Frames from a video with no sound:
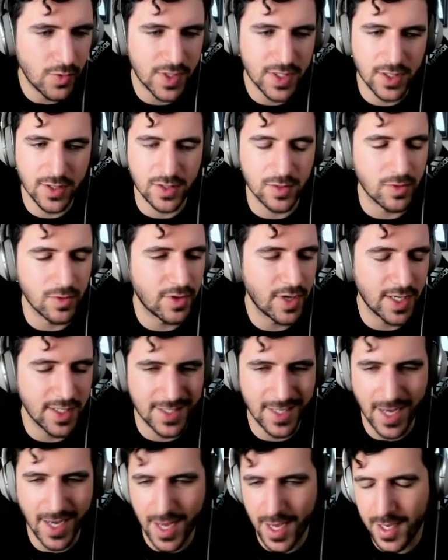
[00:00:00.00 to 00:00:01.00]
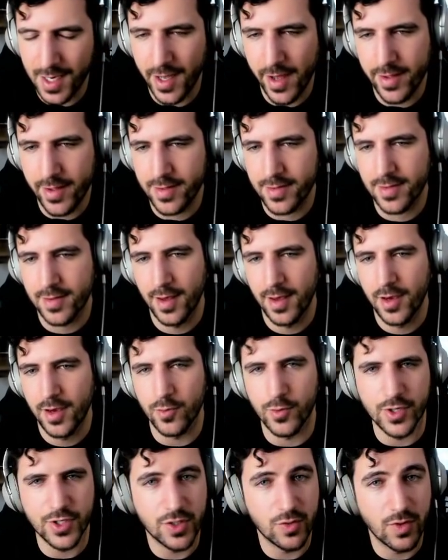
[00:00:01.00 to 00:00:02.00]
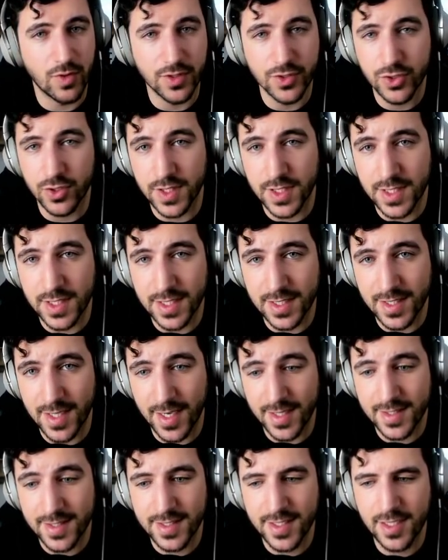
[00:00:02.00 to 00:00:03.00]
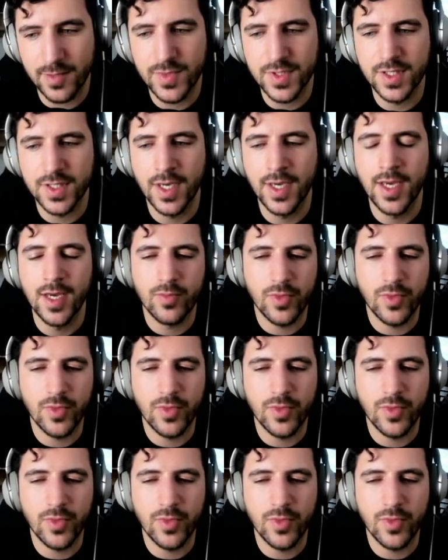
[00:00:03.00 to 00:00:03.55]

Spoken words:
We saw some crazy highlights where she one-shotted entire teams.